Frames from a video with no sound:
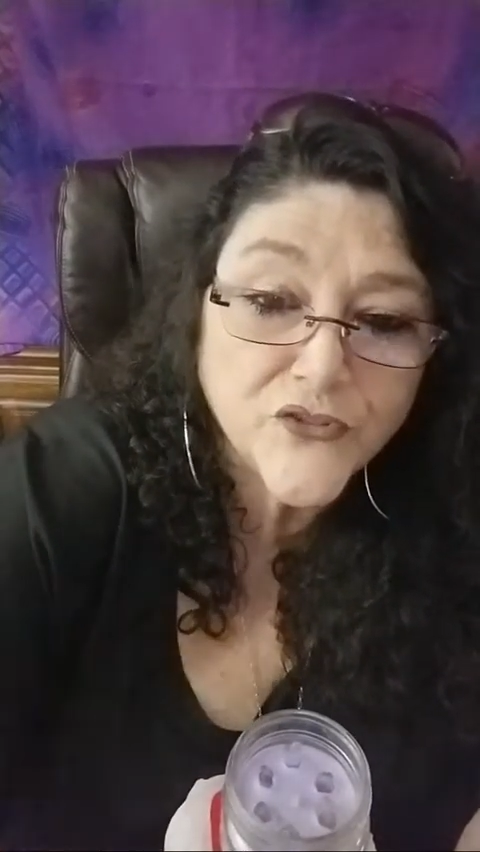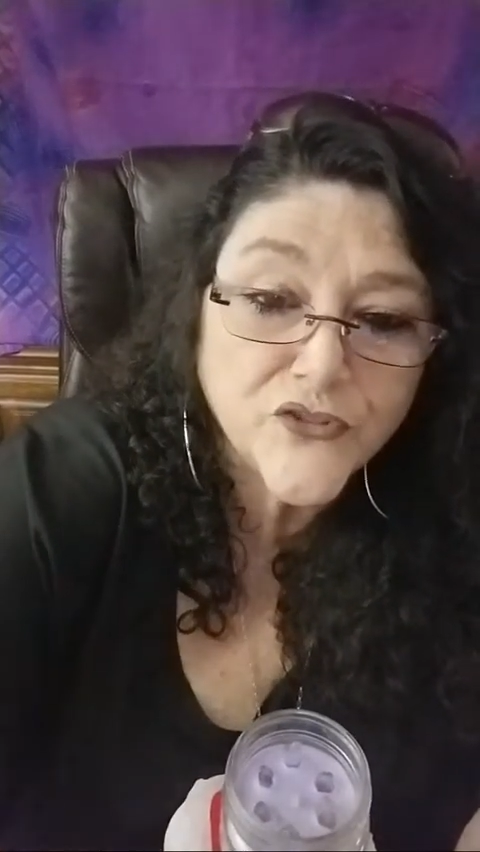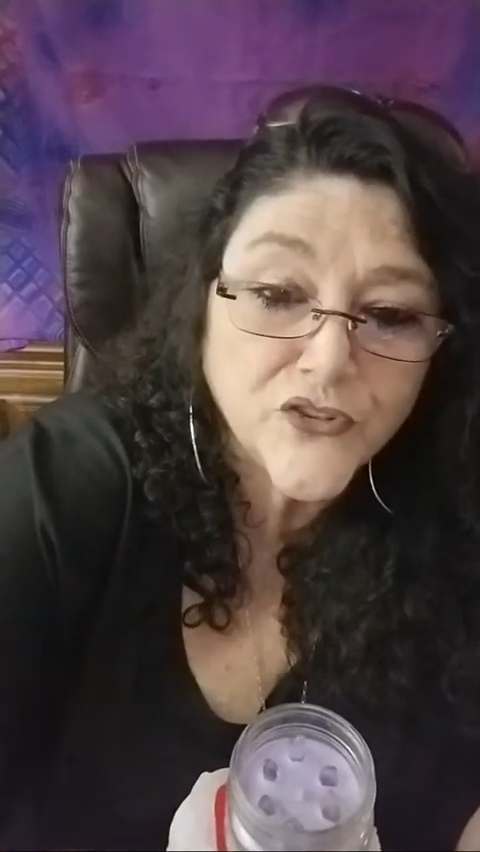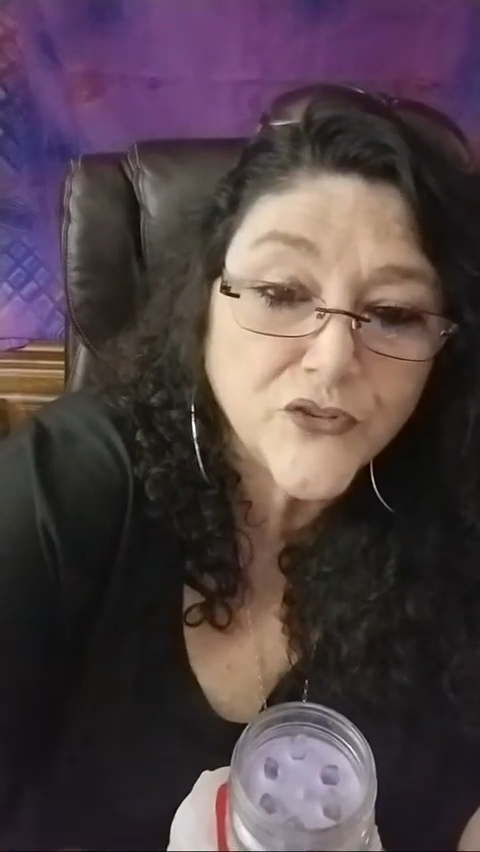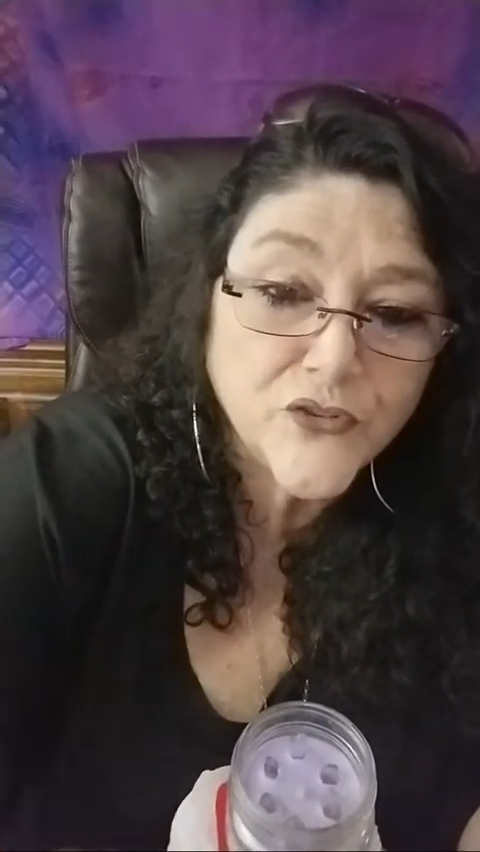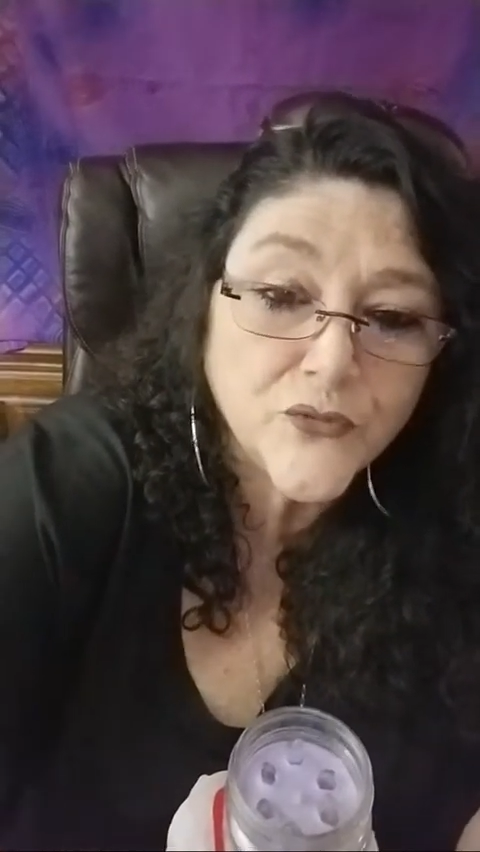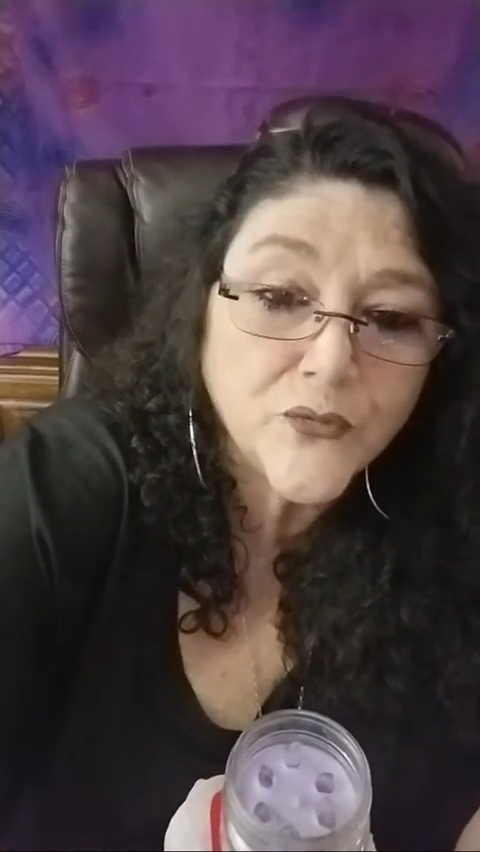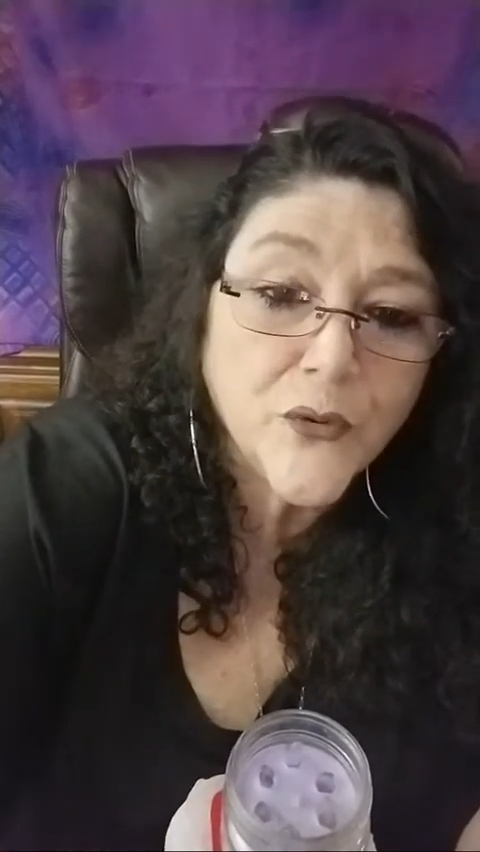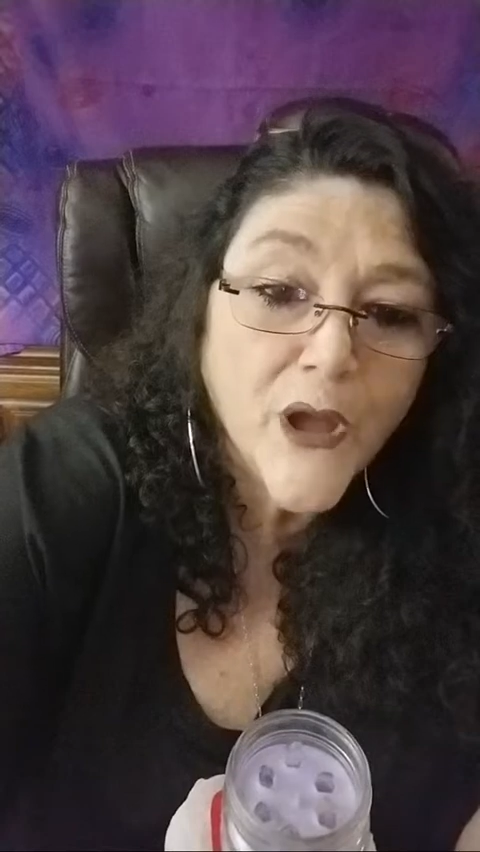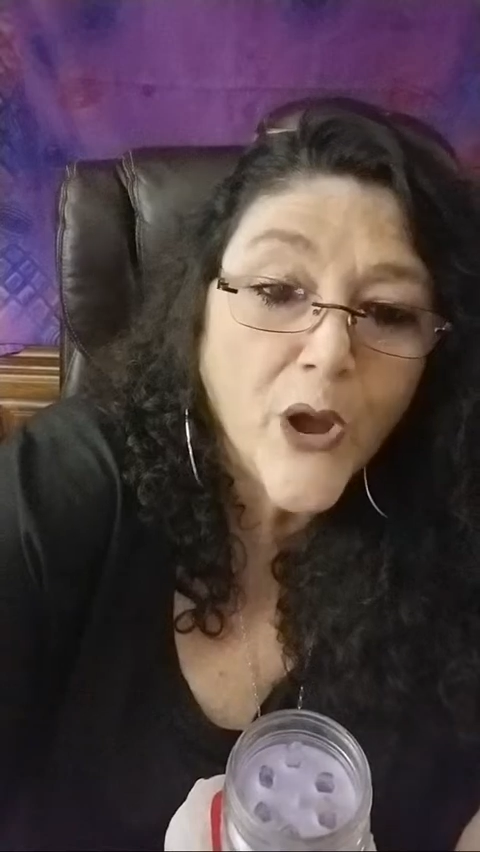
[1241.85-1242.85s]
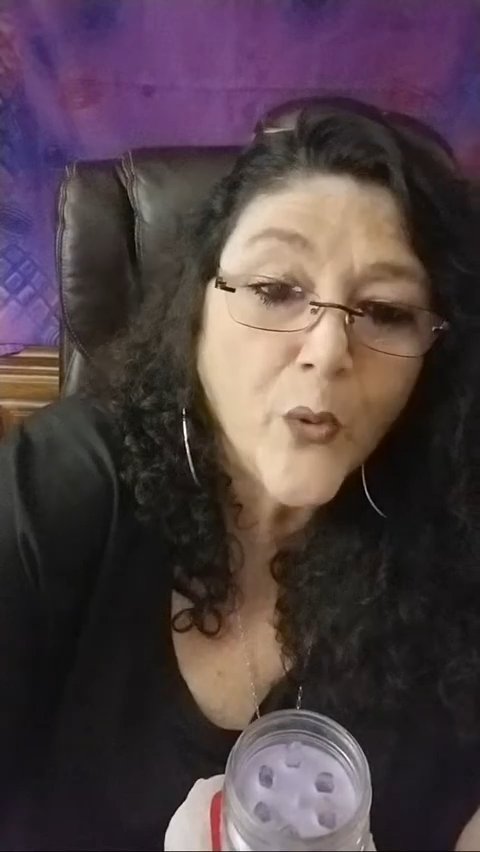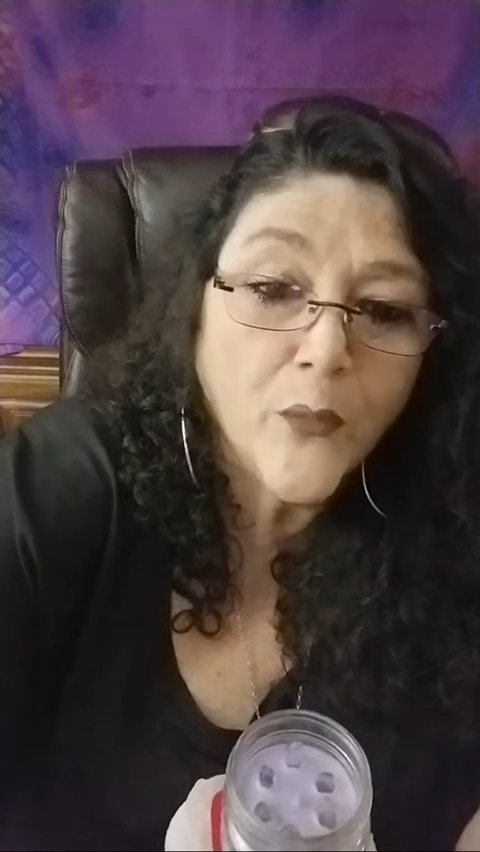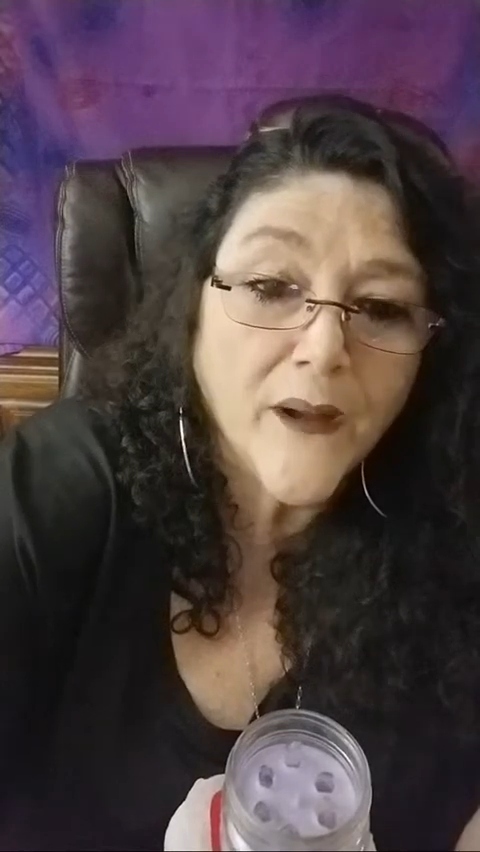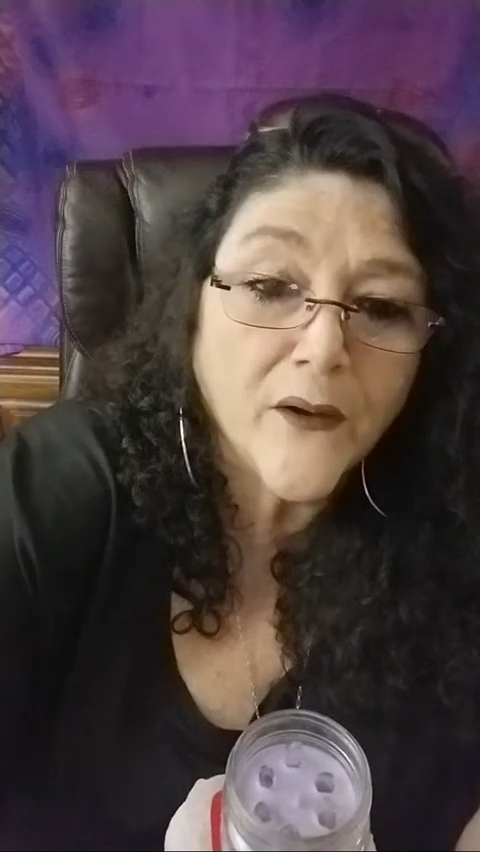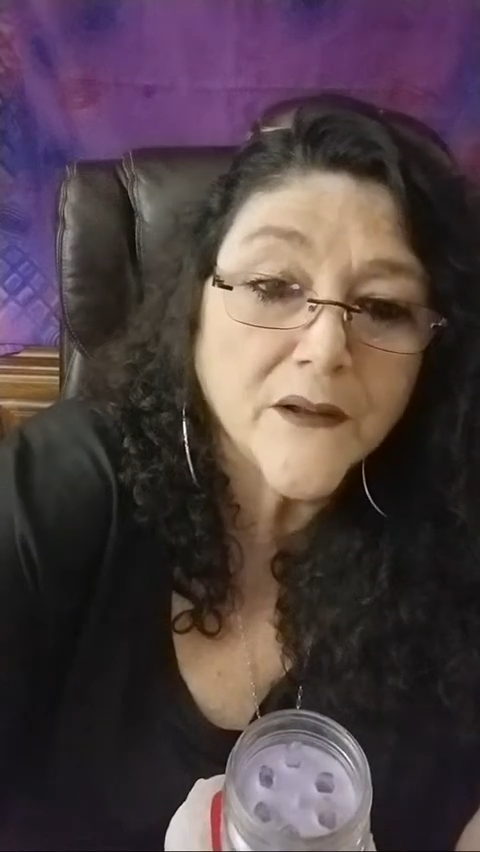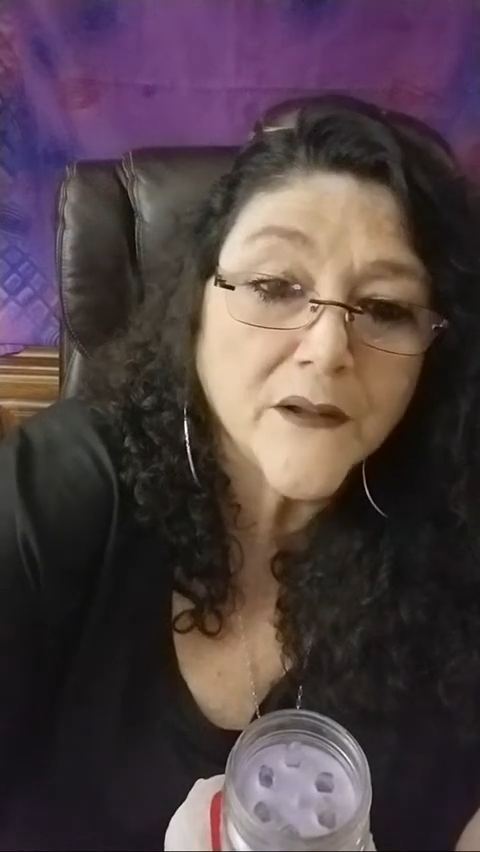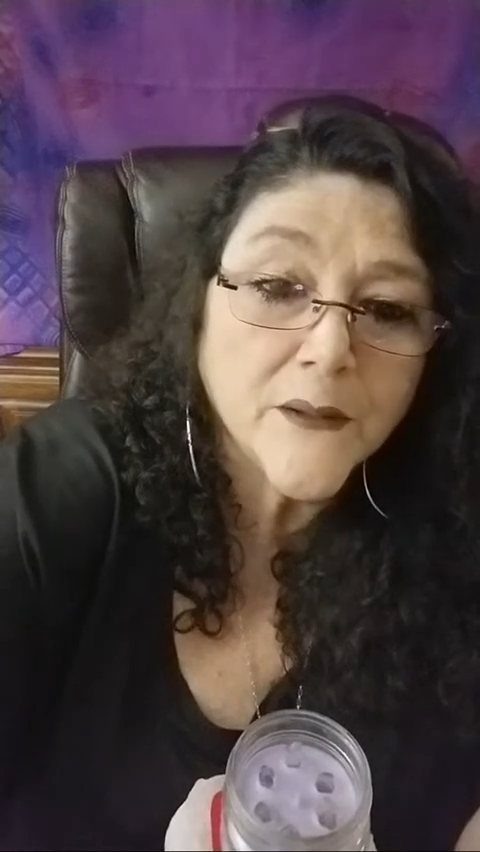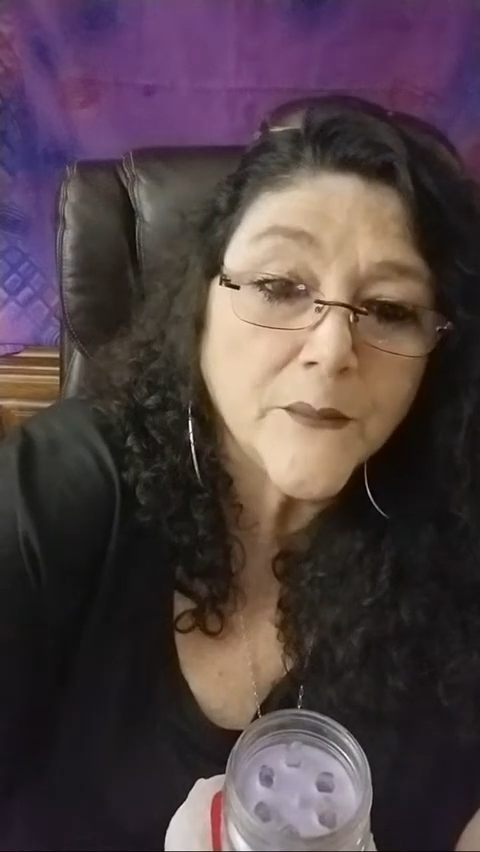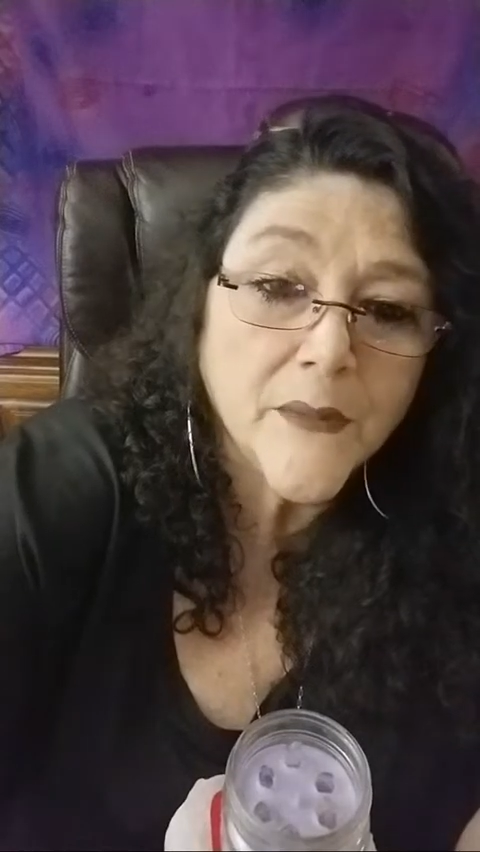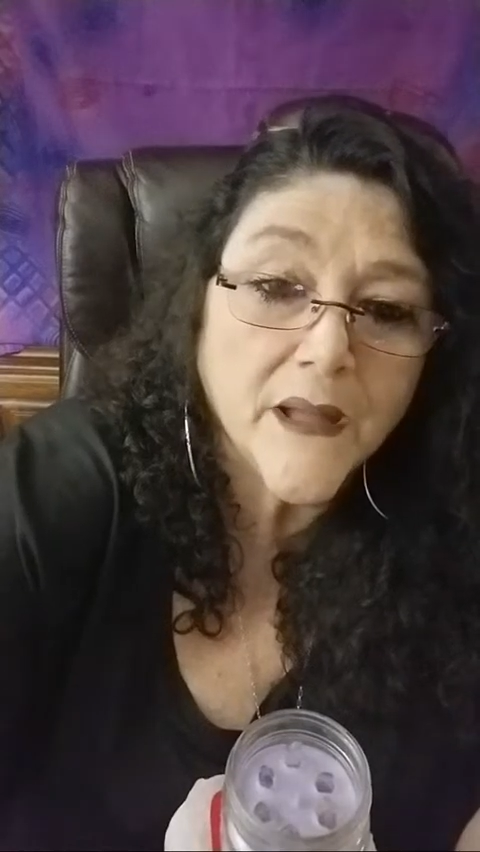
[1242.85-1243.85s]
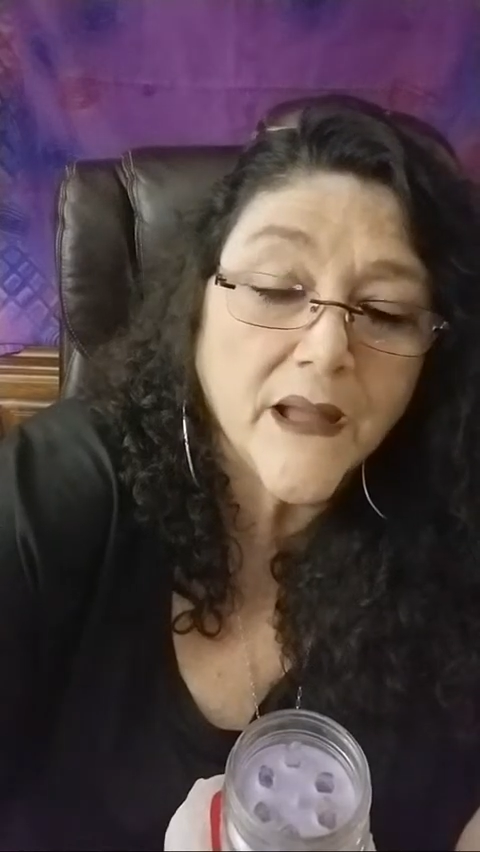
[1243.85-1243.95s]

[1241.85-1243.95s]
to welcome